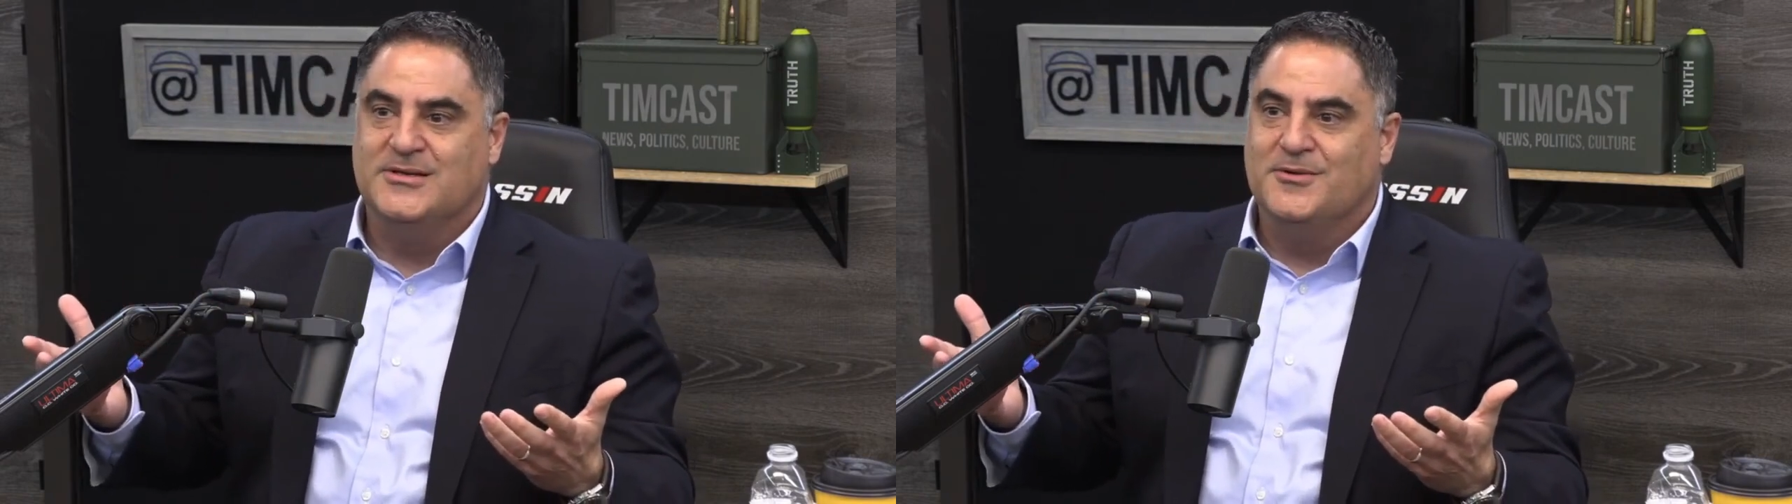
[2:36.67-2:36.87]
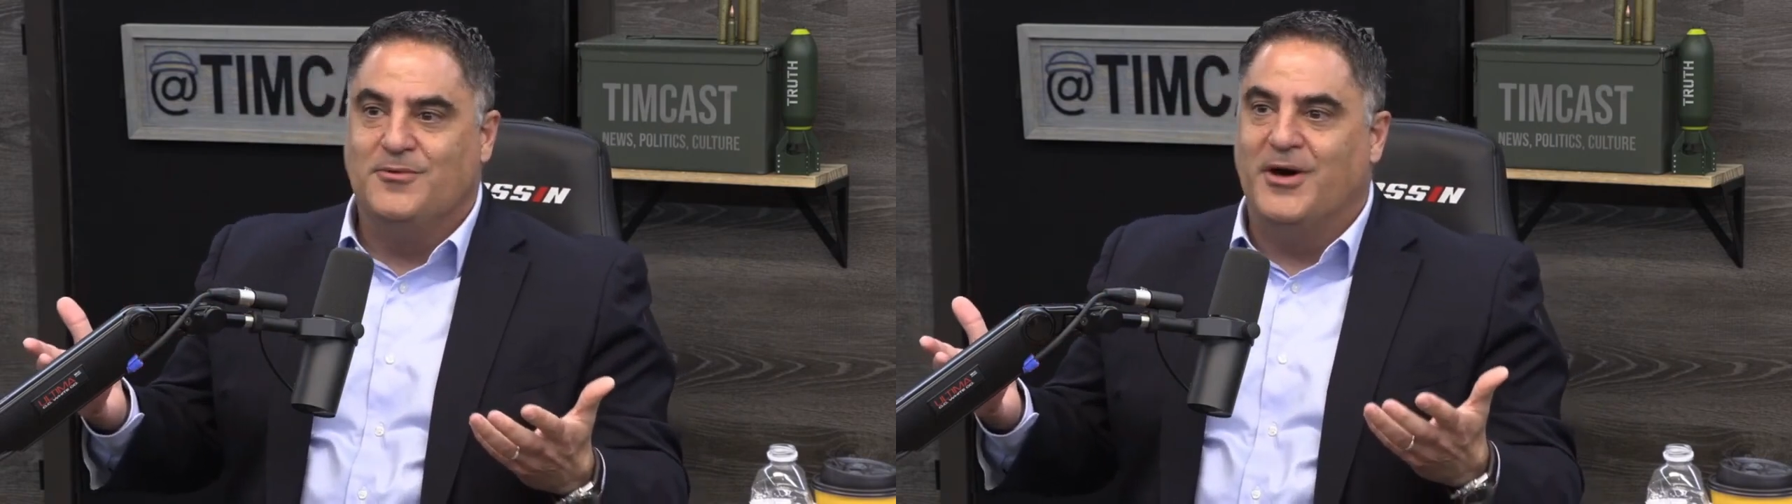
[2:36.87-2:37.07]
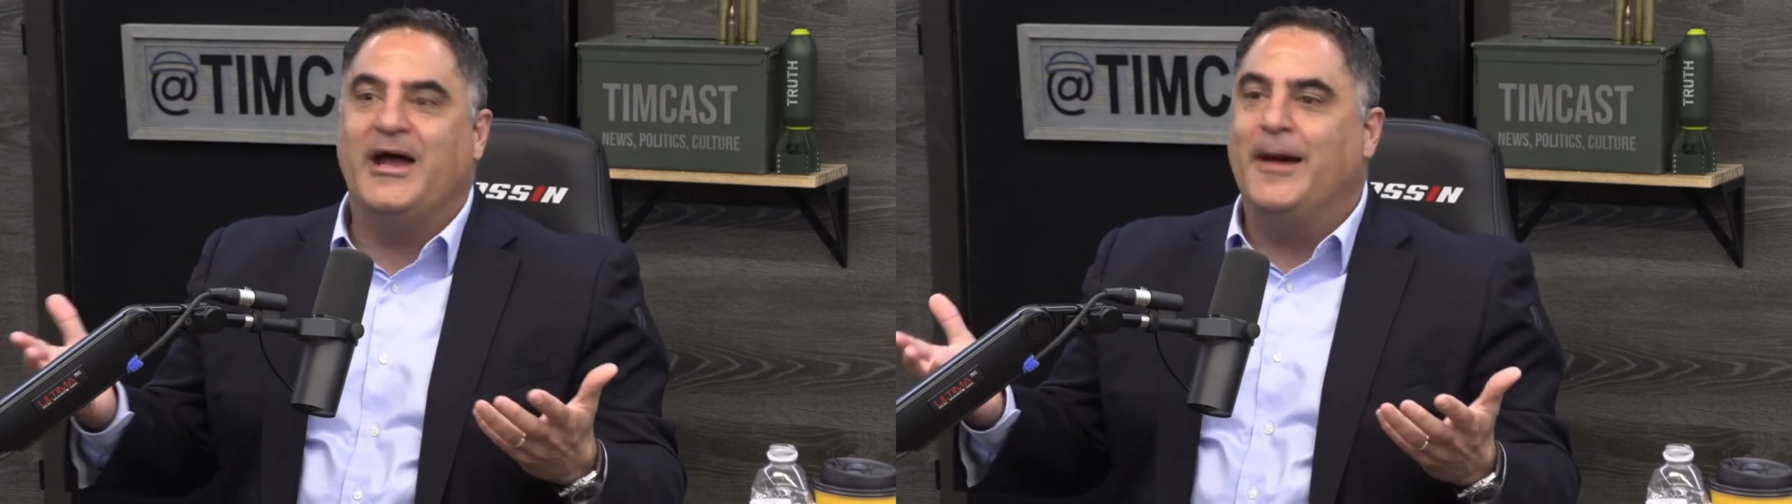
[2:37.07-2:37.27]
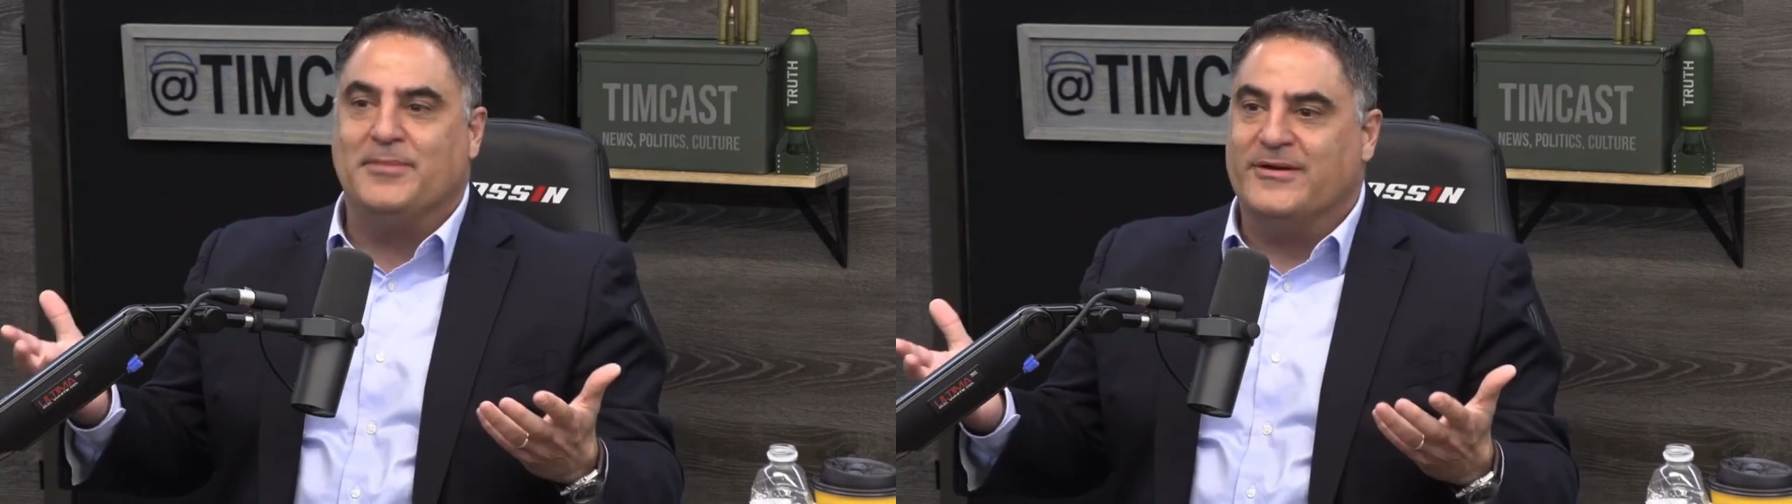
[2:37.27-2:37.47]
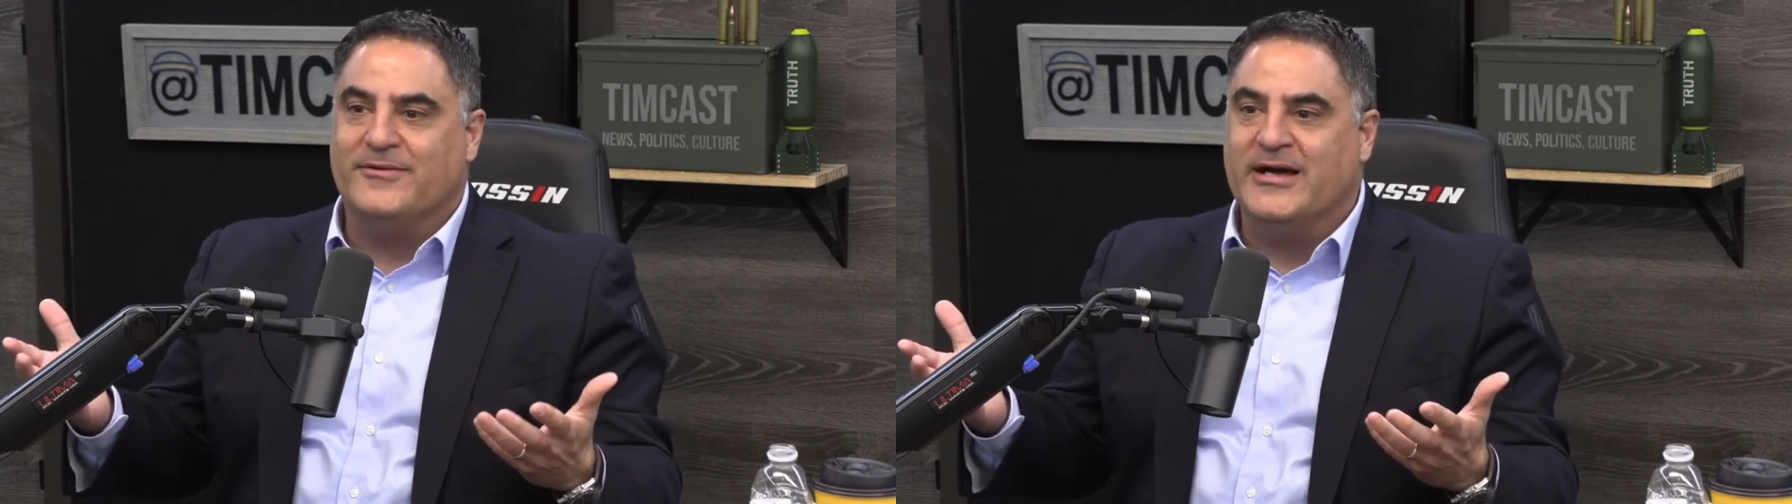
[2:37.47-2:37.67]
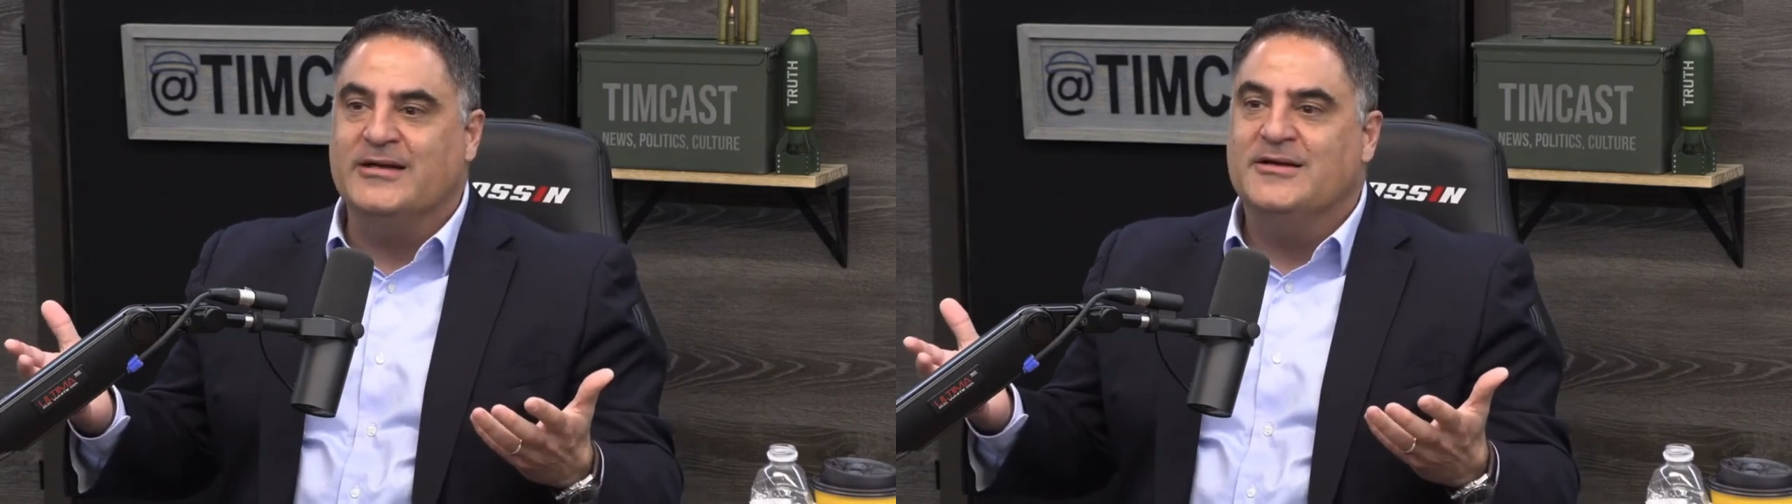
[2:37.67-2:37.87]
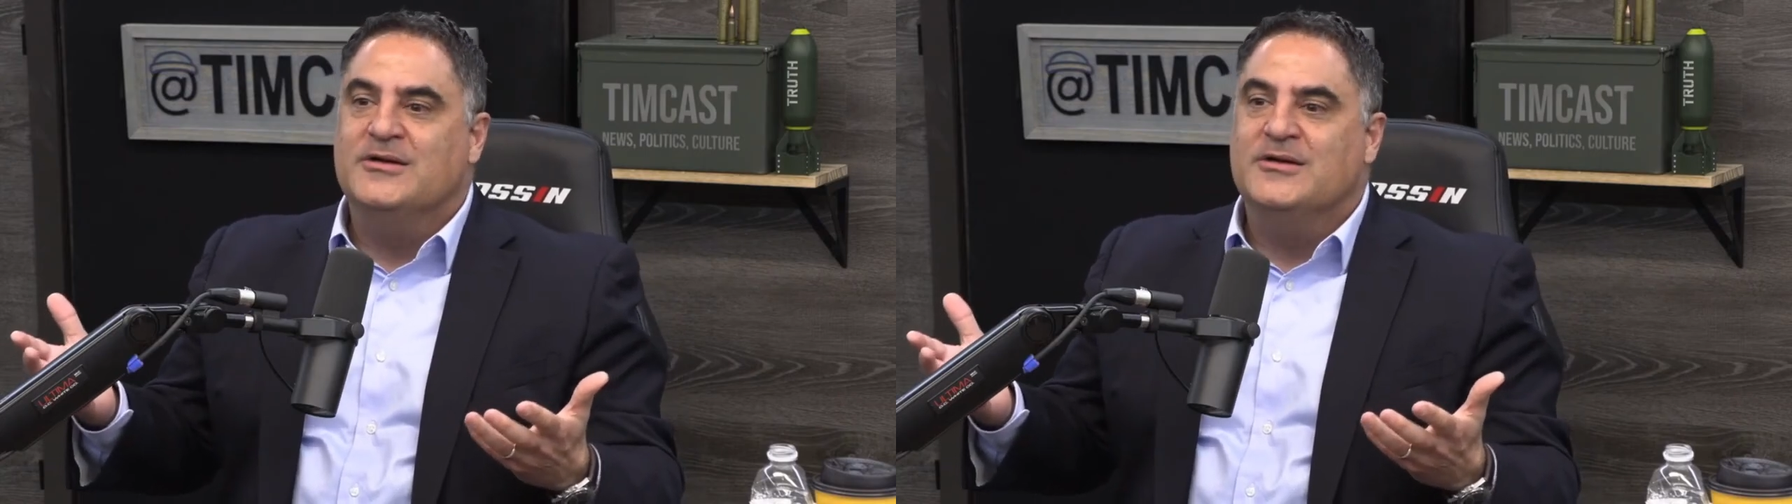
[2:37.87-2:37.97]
Yeah. What happened, right?